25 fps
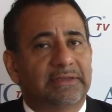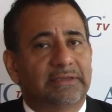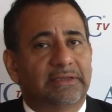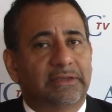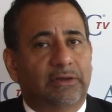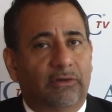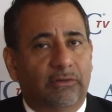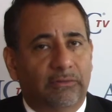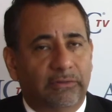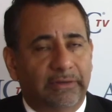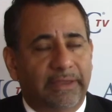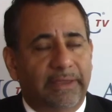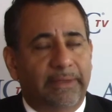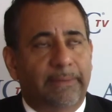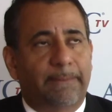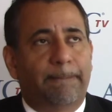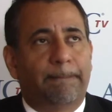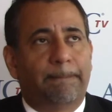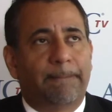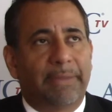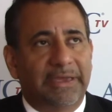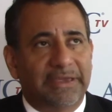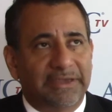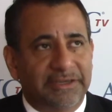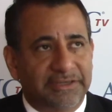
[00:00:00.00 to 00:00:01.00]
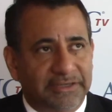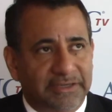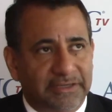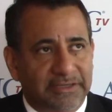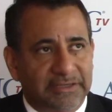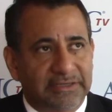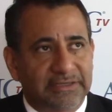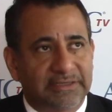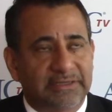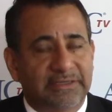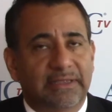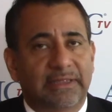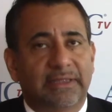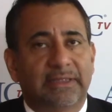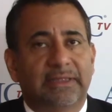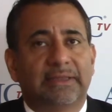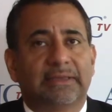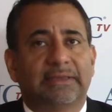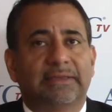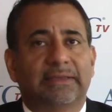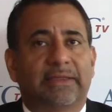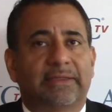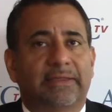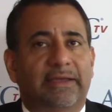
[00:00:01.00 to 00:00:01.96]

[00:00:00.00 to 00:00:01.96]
all the patients that